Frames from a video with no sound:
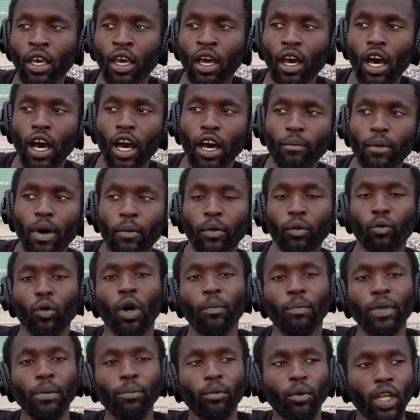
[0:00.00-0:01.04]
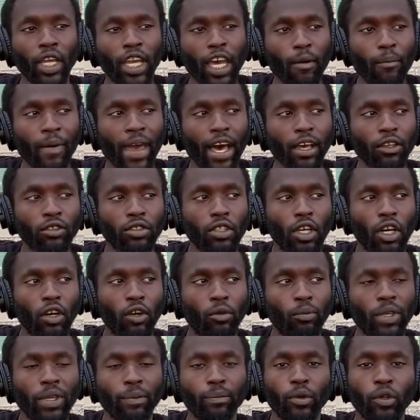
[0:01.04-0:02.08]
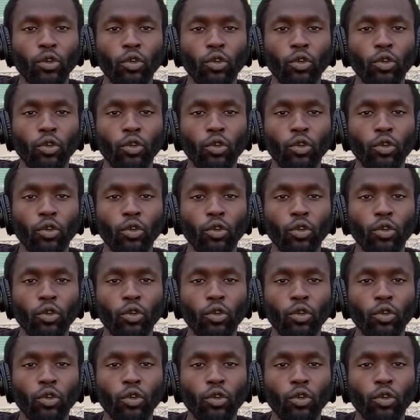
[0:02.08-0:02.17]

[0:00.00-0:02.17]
But we want people to come out, so people